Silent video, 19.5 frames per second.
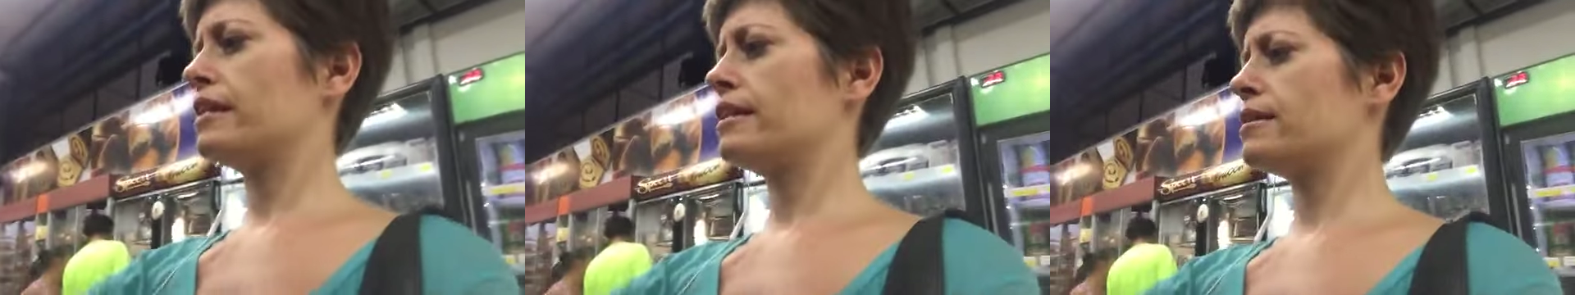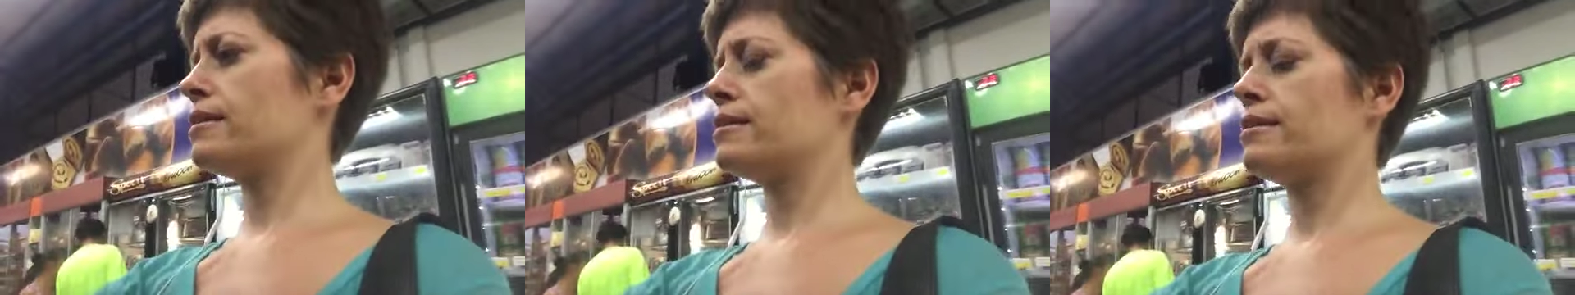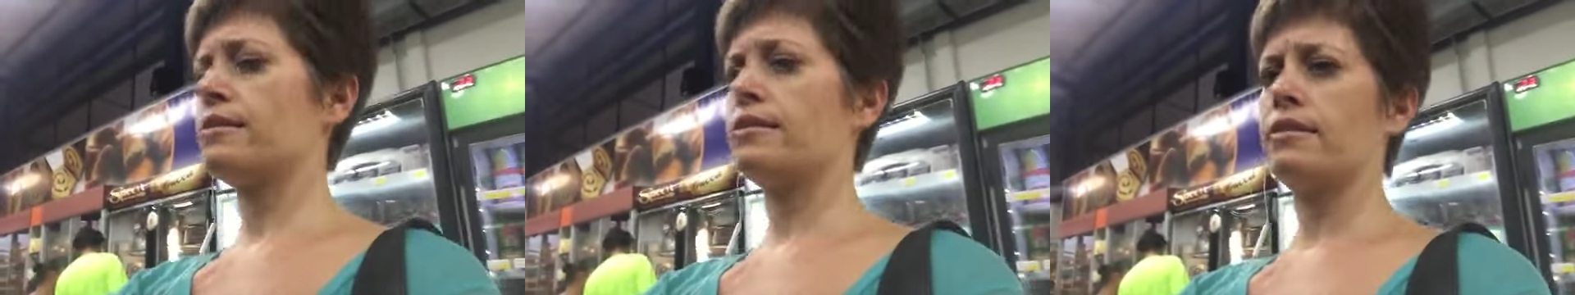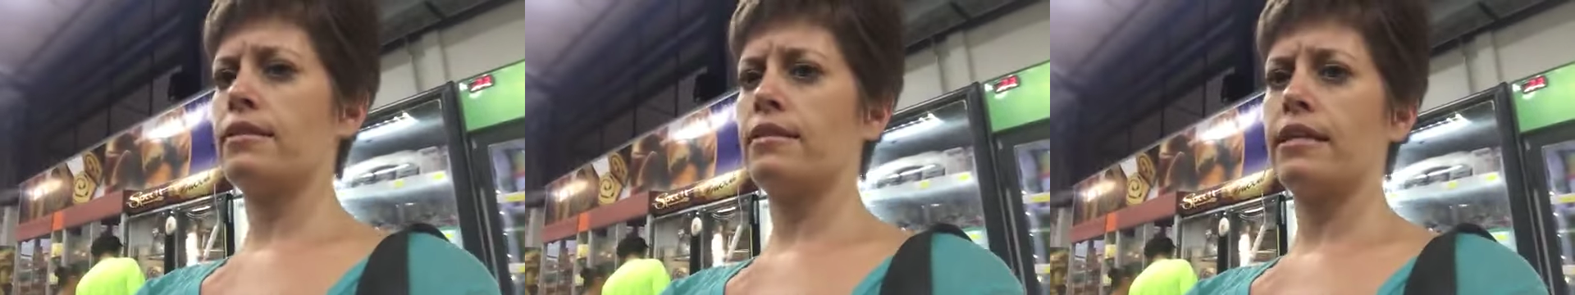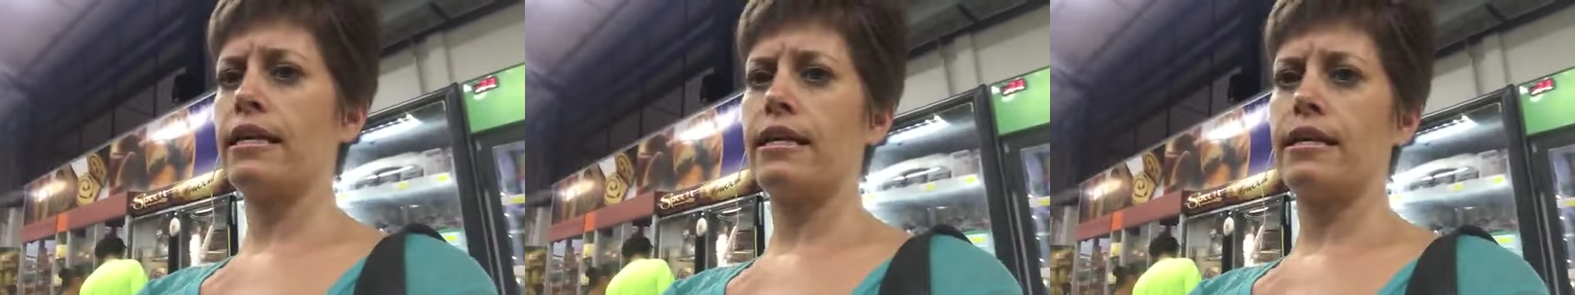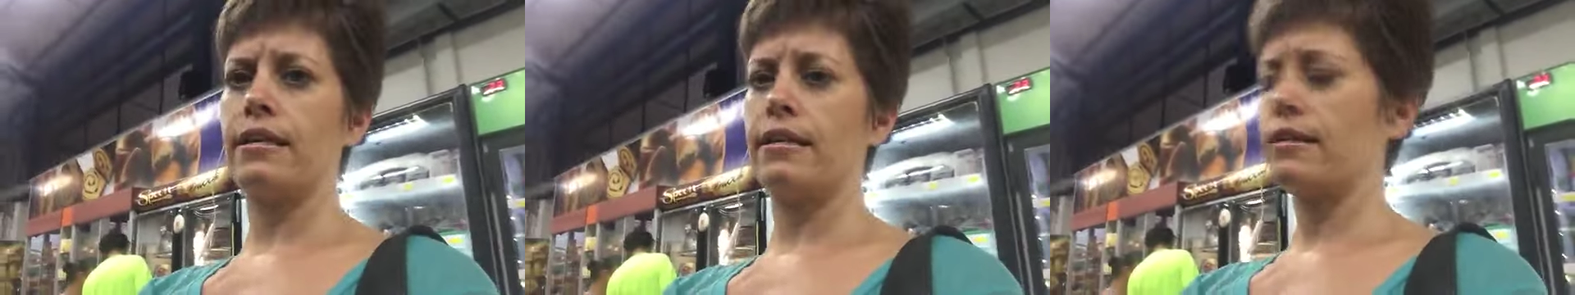it's
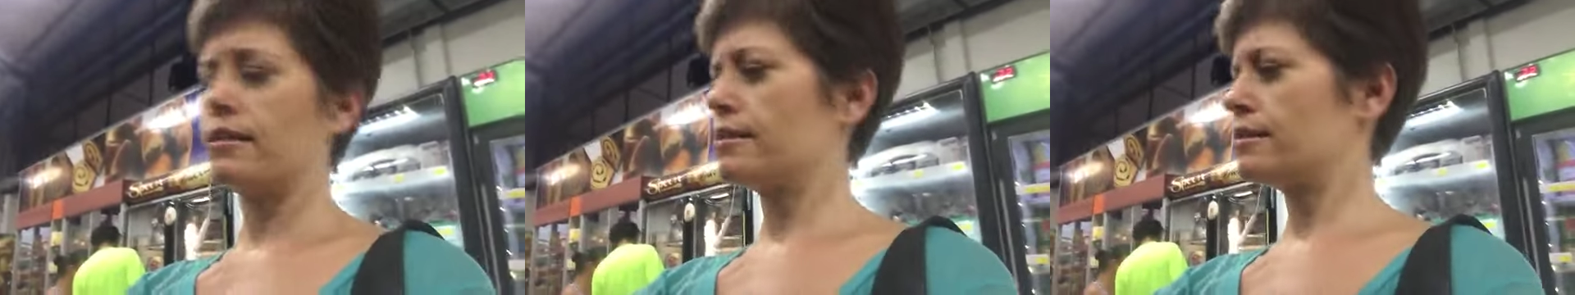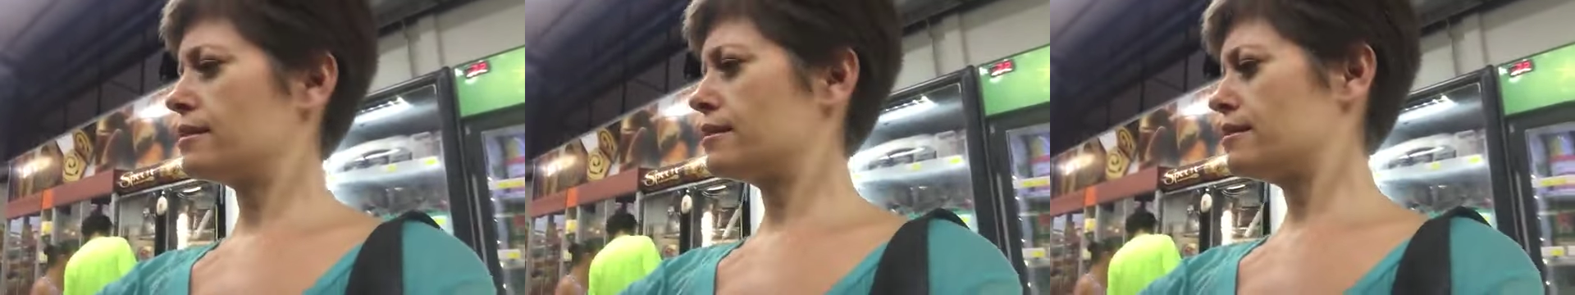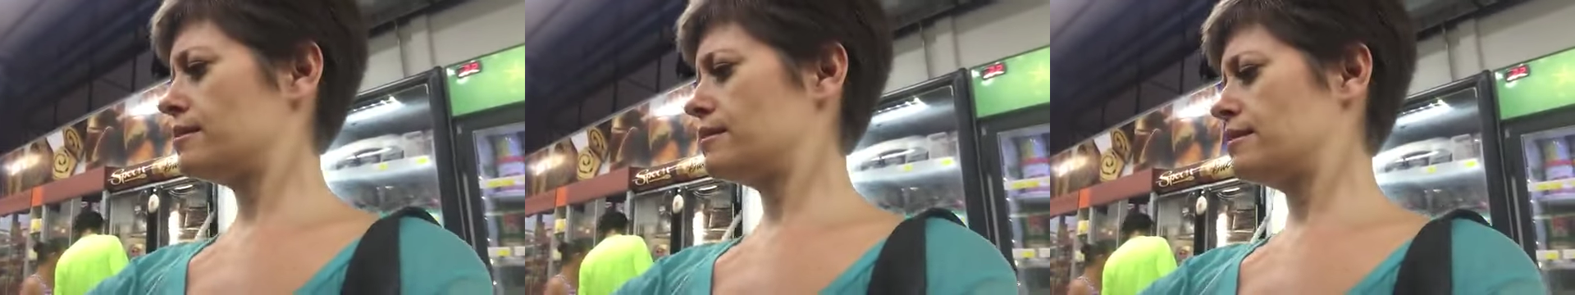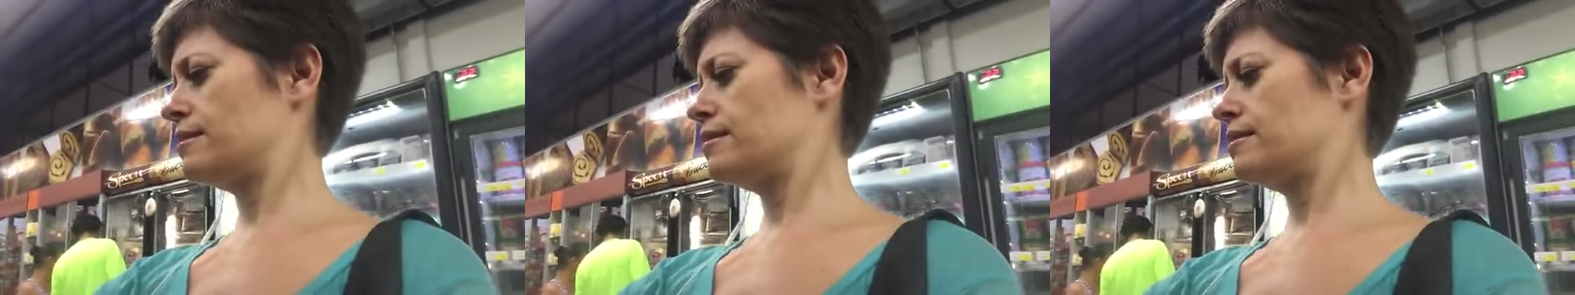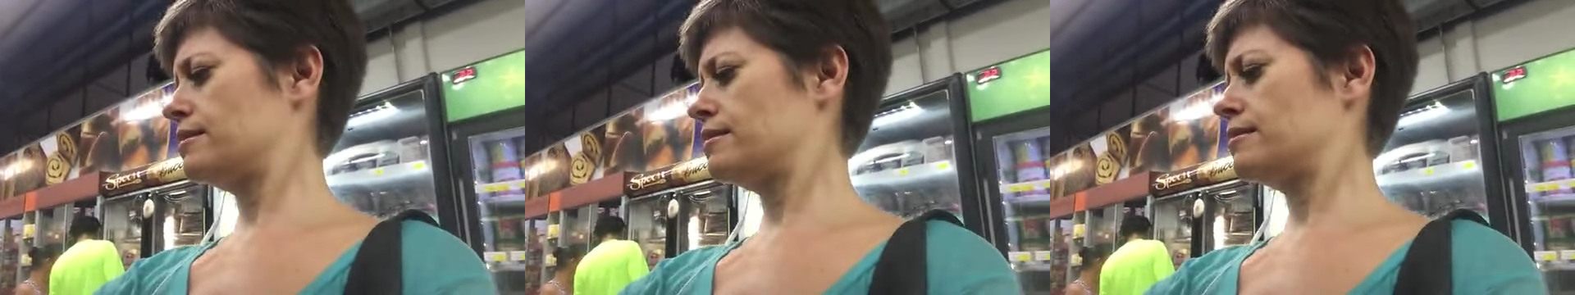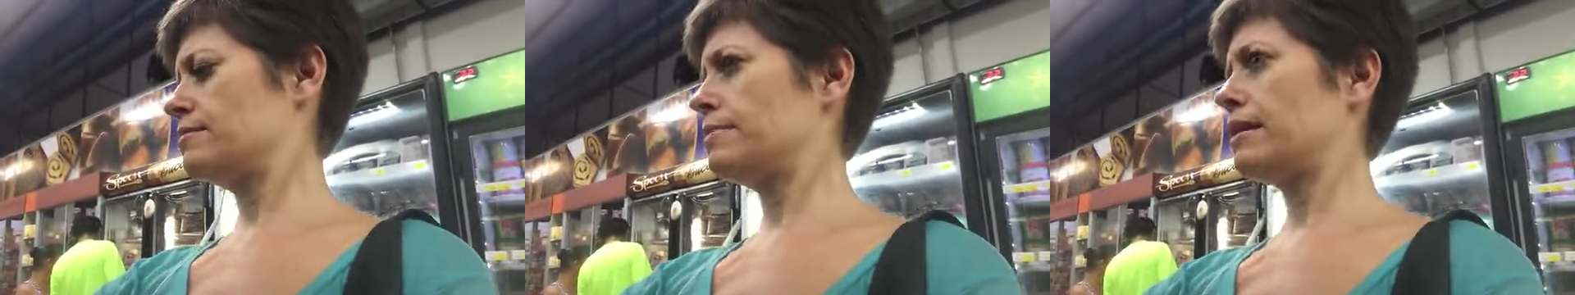
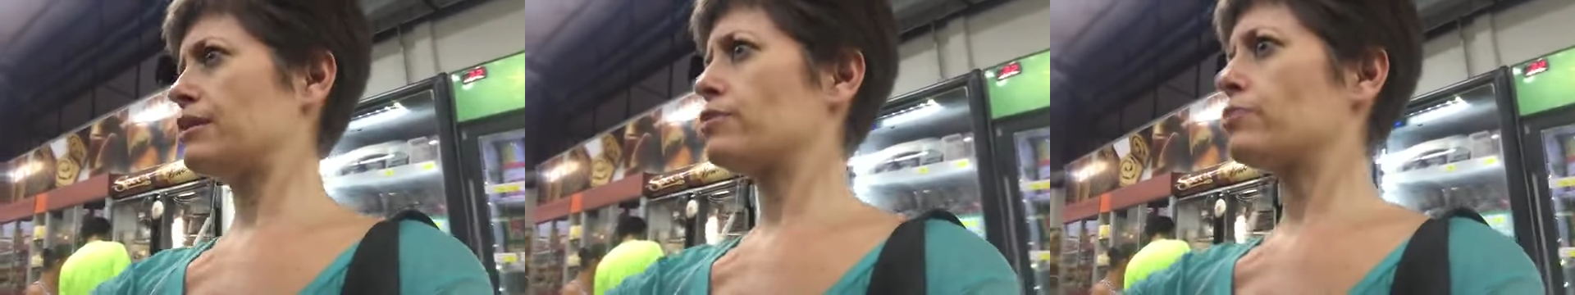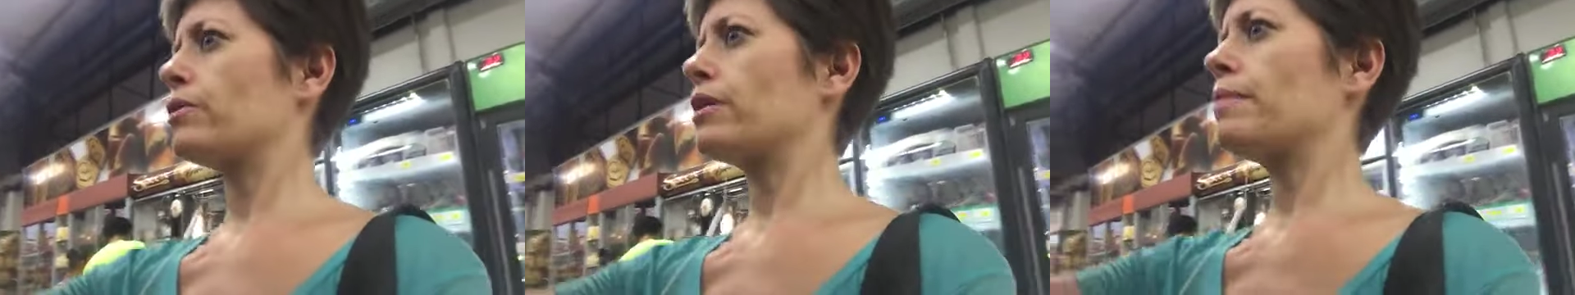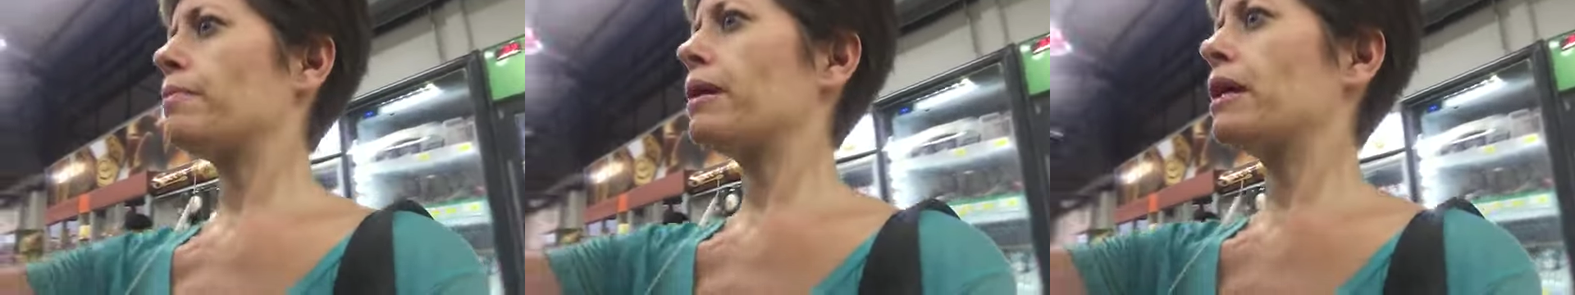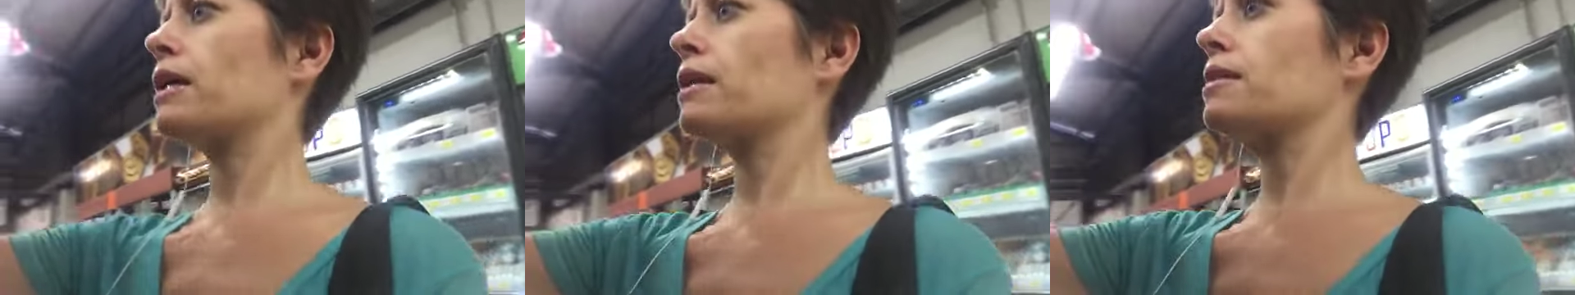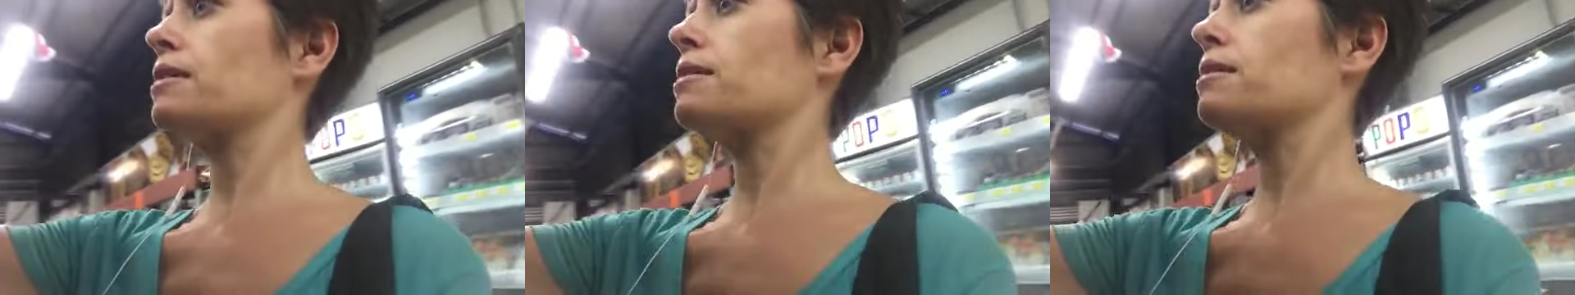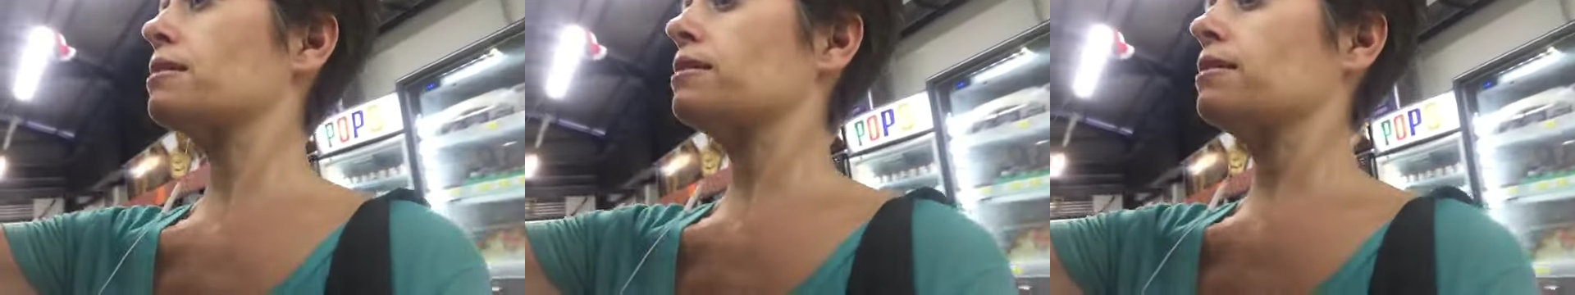about 20
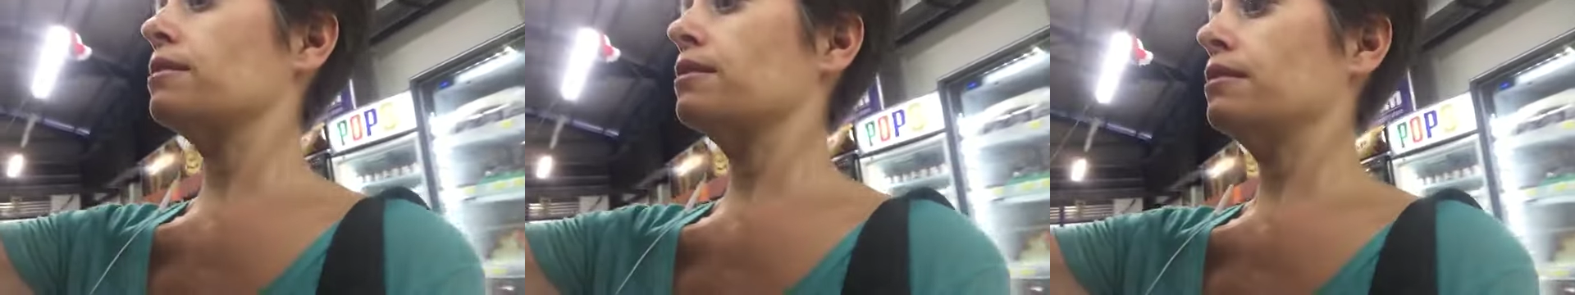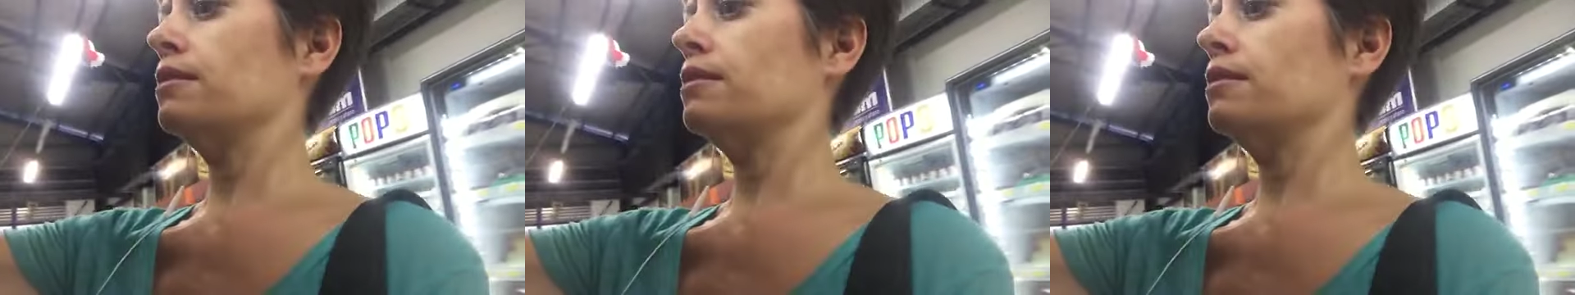bucks.